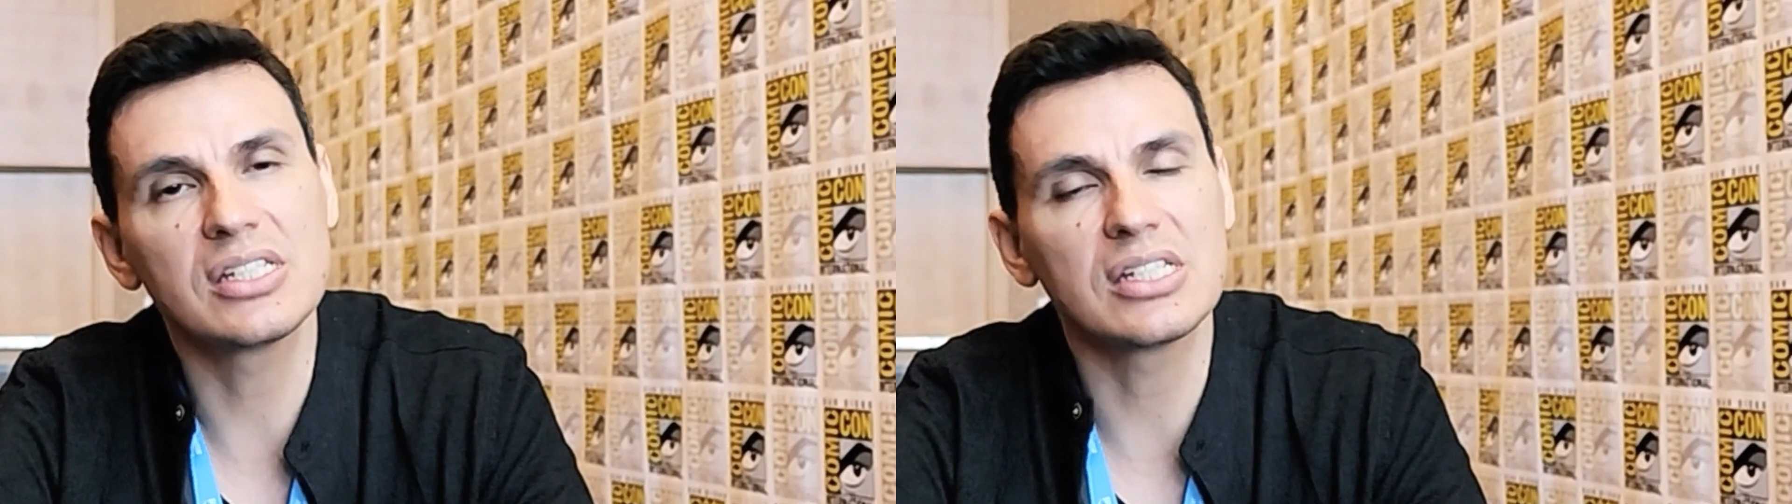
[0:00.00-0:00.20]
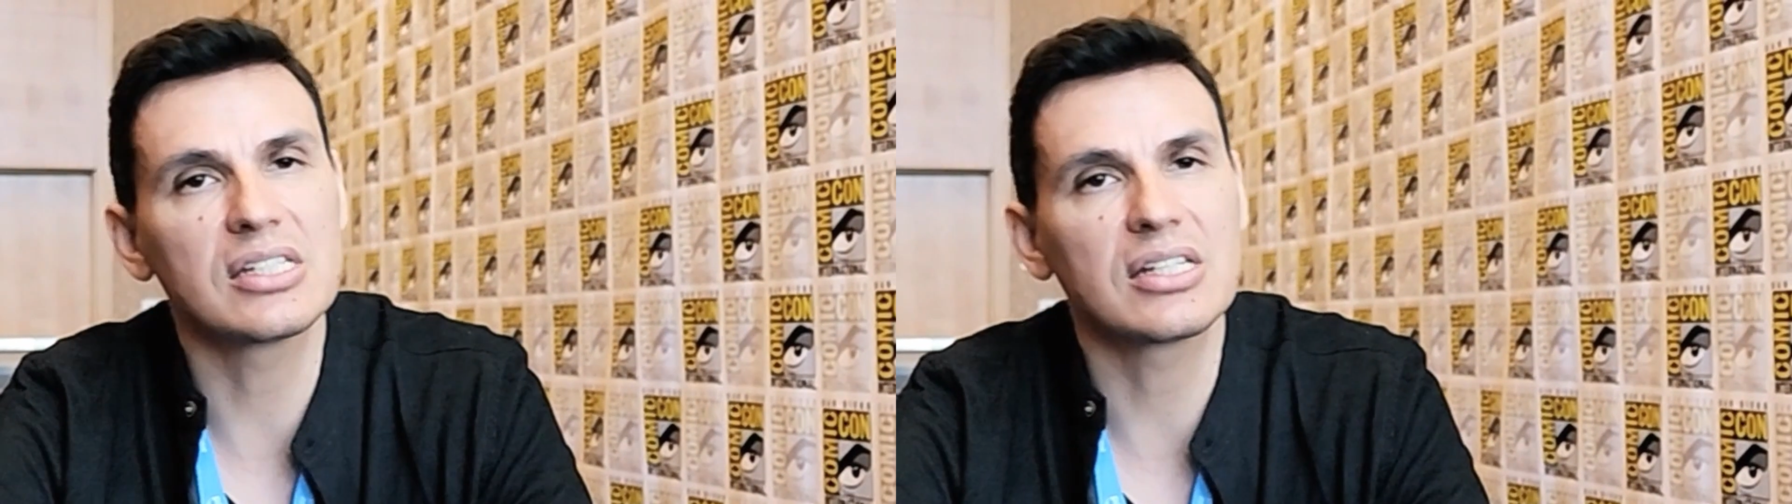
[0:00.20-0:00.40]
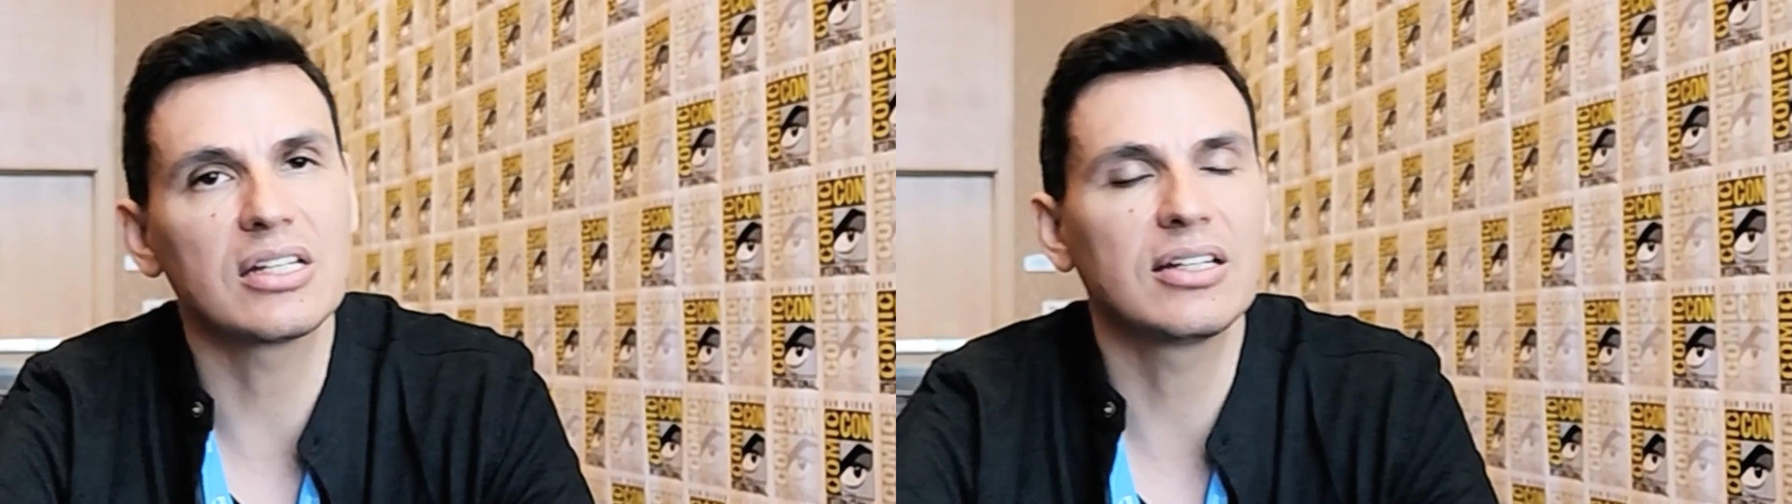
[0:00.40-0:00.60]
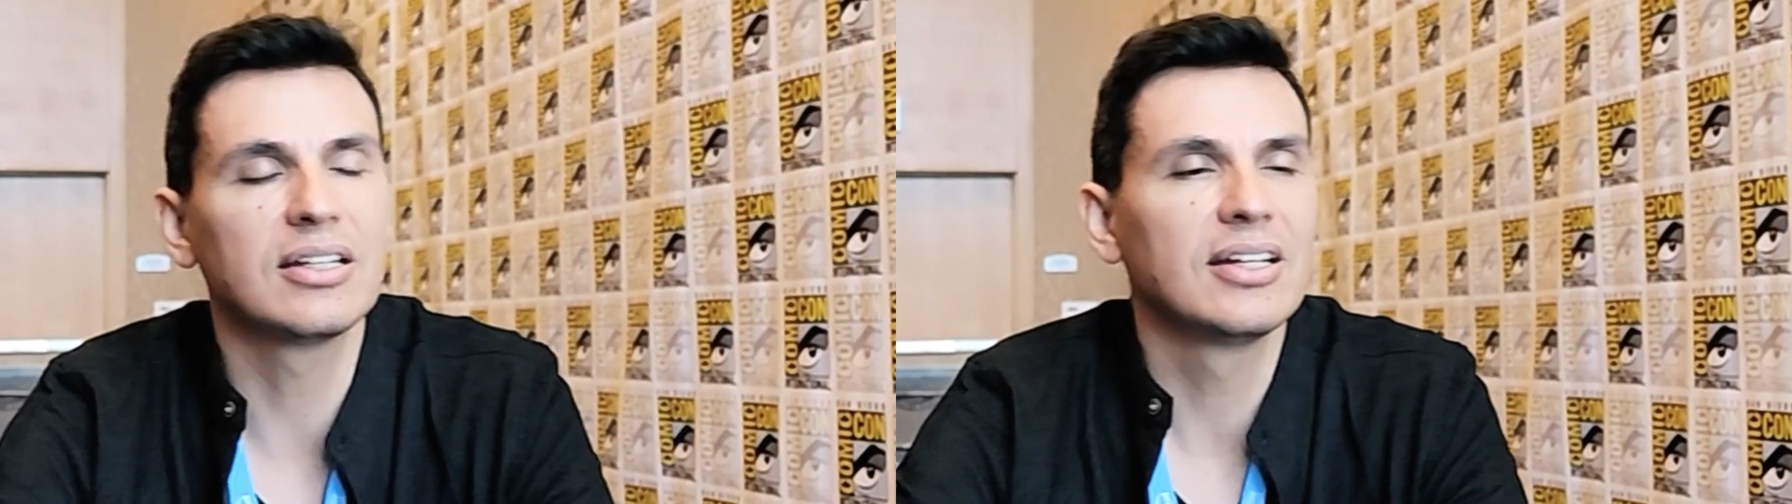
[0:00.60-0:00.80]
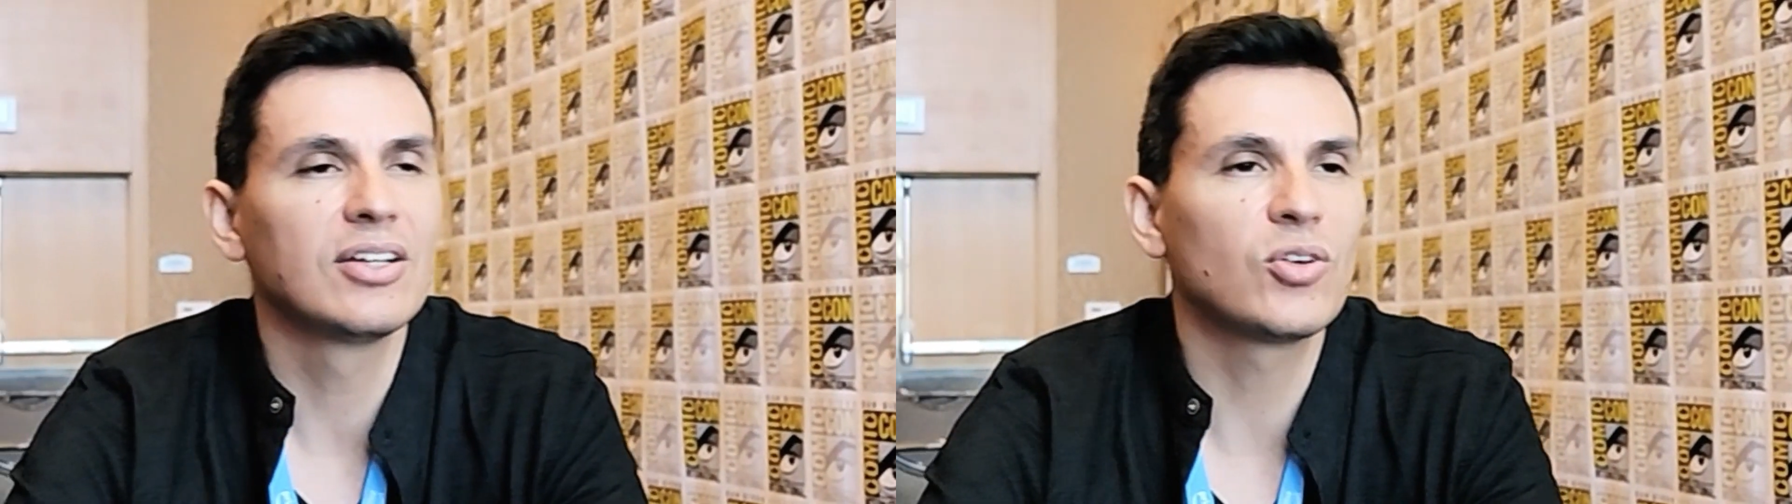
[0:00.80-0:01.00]
She's a
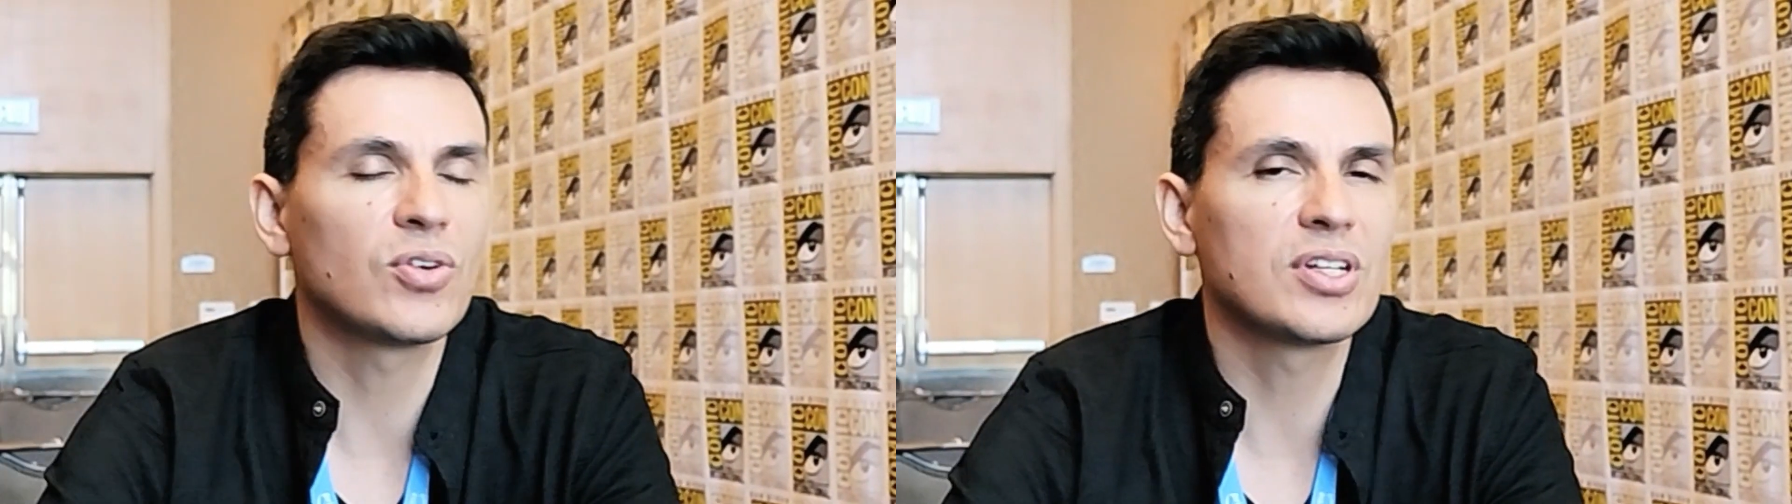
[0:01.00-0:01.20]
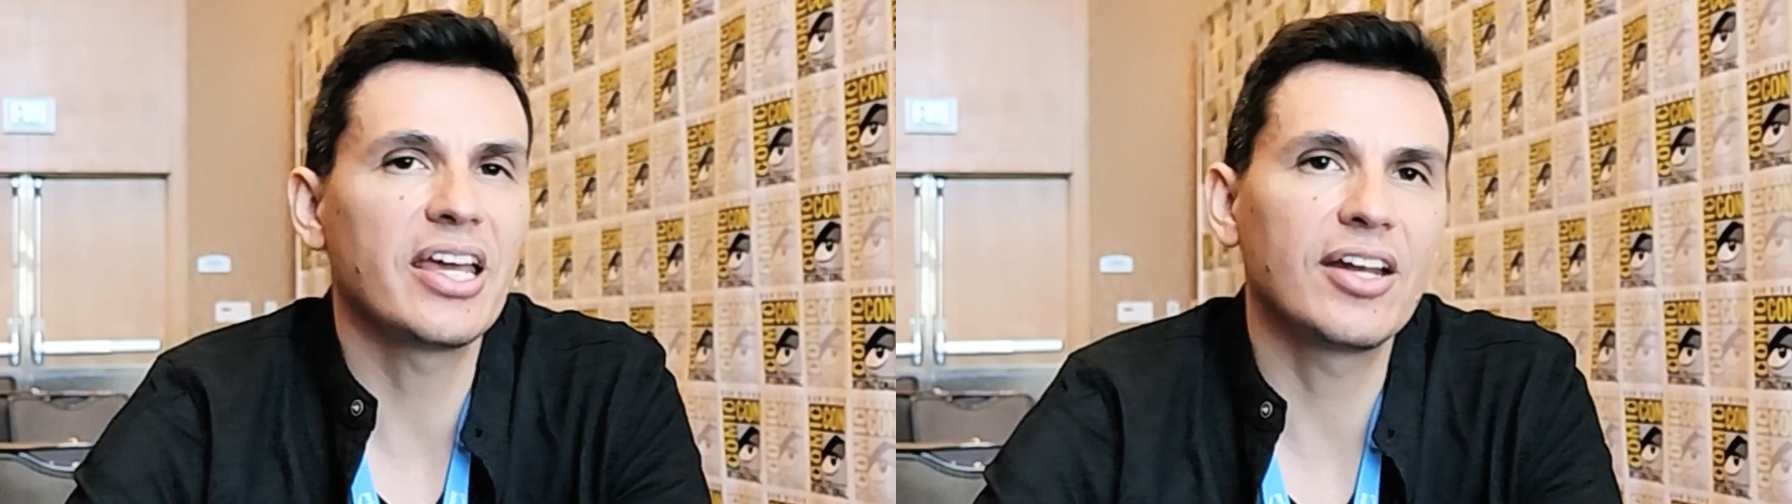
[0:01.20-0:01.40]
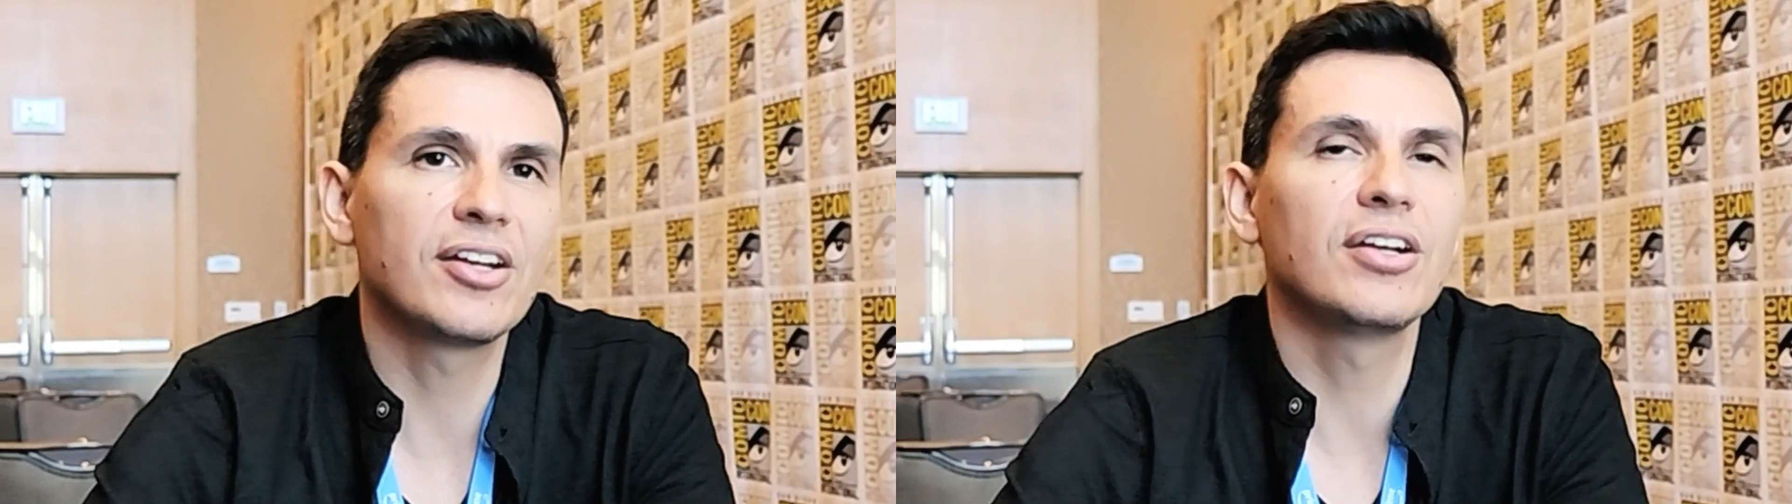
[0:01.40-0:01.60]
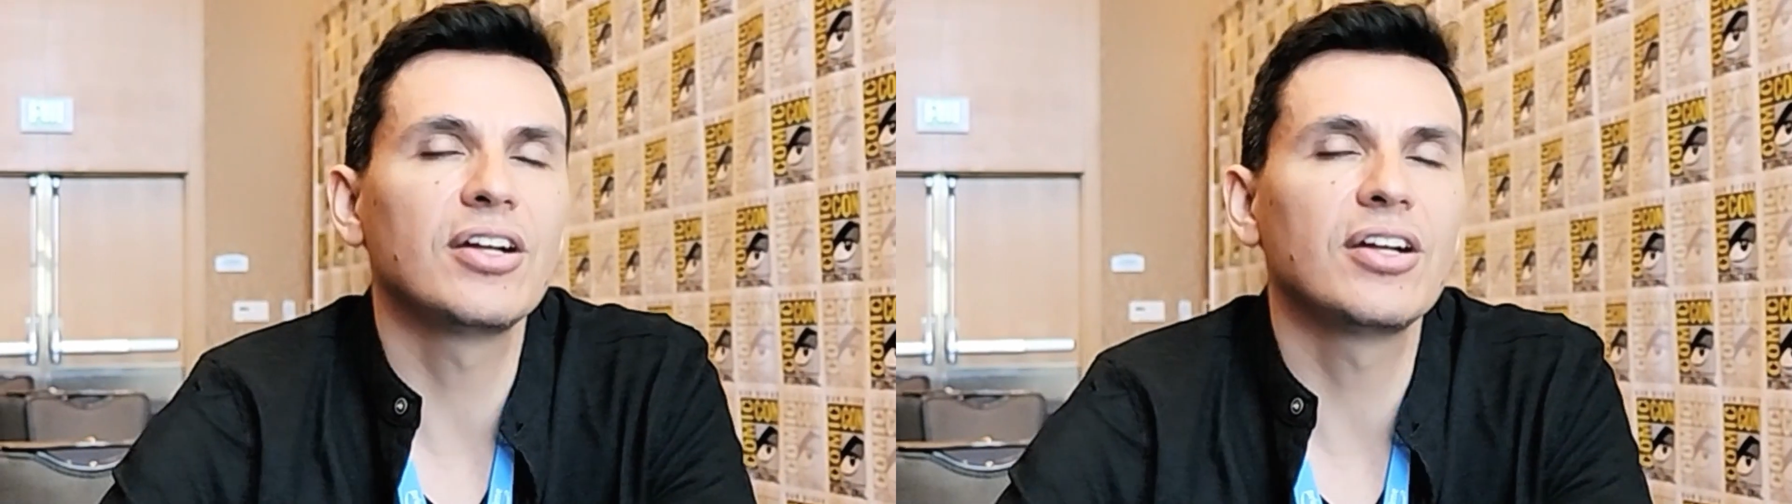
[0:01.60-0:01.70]
coordinator.